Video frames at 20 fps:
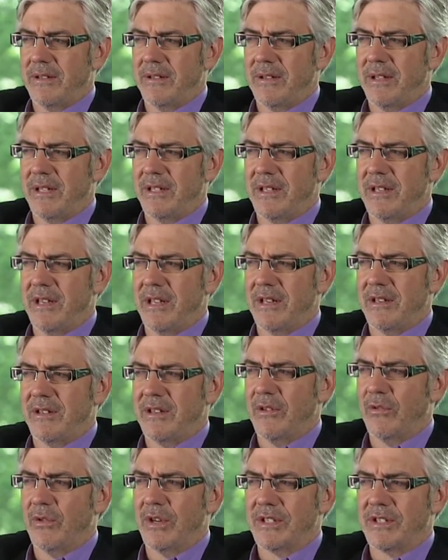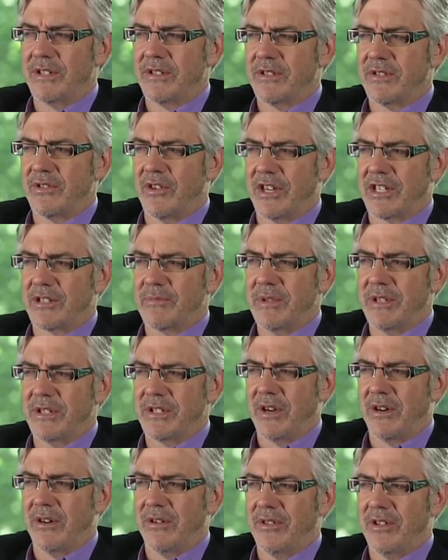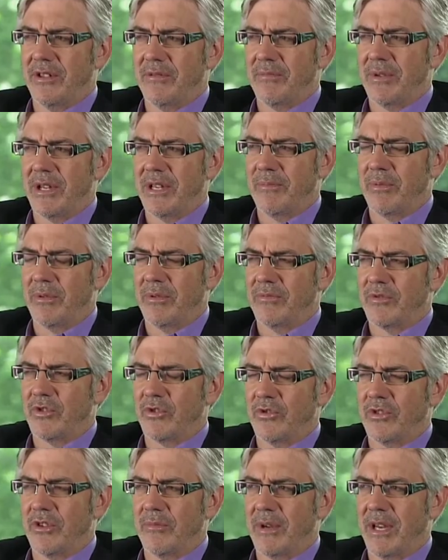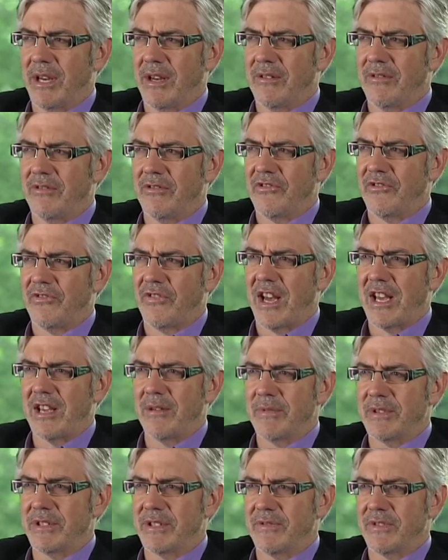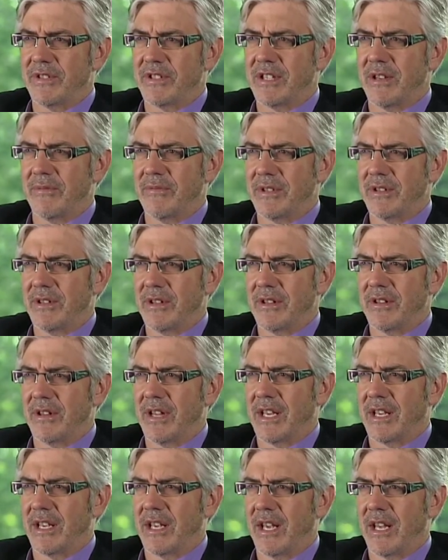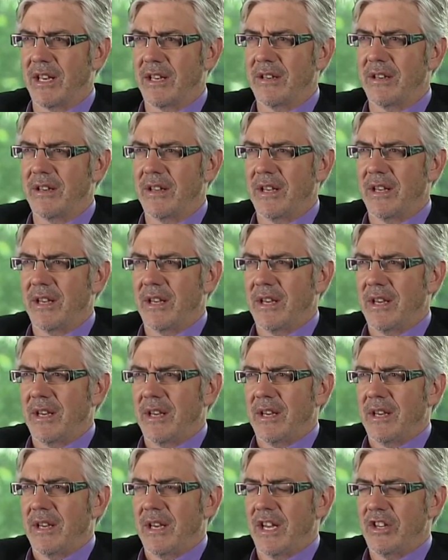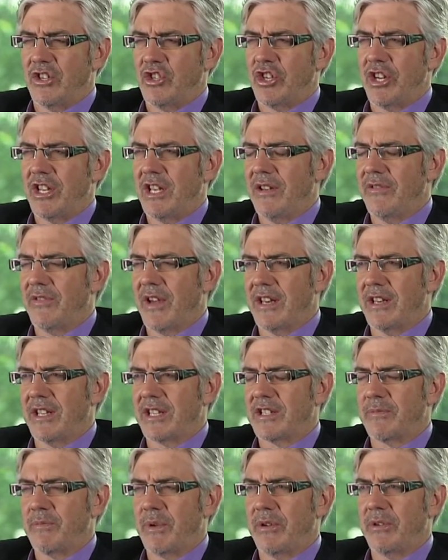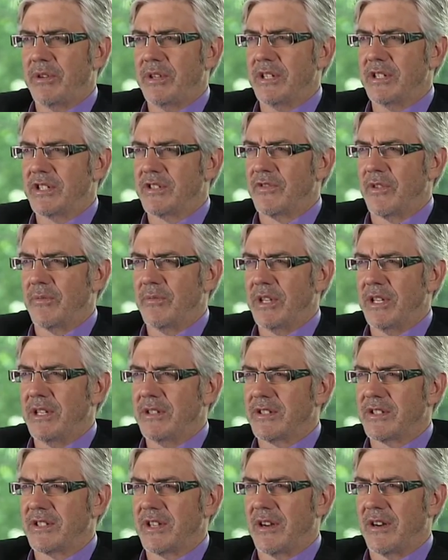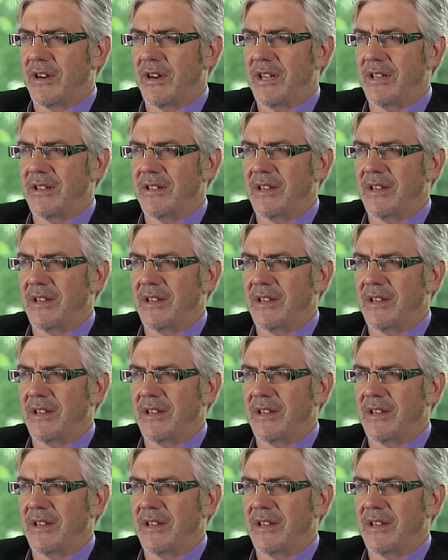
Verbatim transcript: it, it always strikes me as odd that people talk about fame as if it's something that they can achieve and experience from the inside.